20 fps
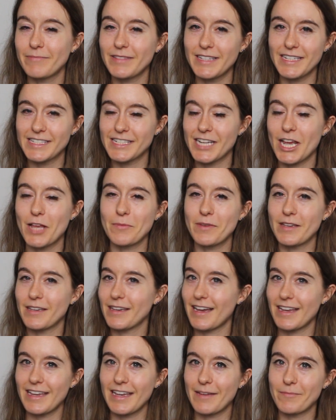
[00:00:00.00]
Please tell me
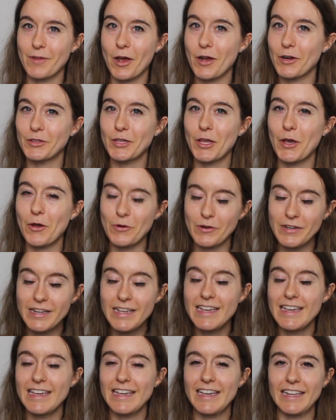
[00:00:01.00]
I am not alone
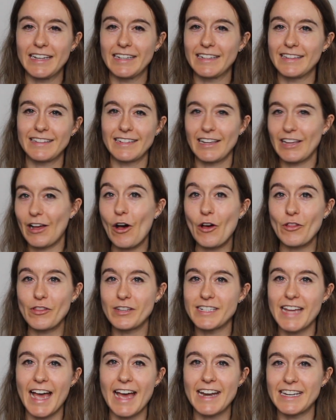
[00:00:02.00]
in all
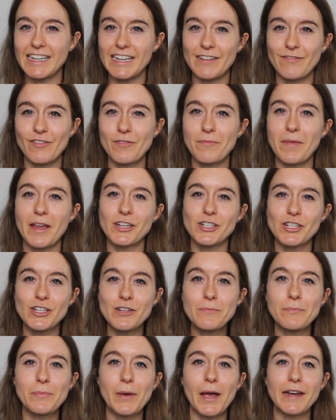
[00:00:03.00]
the data and
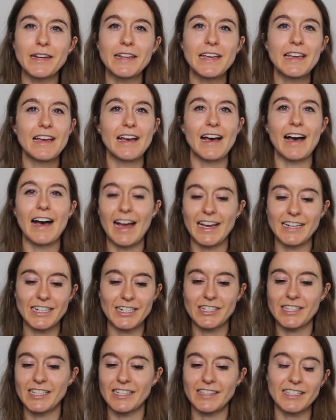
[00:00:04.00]
information, but I
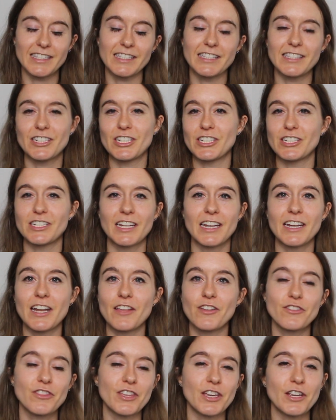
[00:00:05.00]
just think this is just
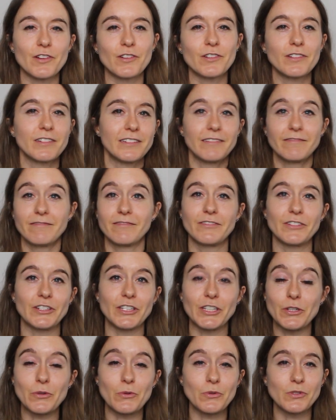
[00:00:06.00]
another thing
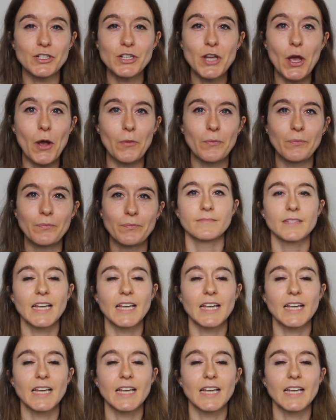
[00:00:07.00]
really cool to know.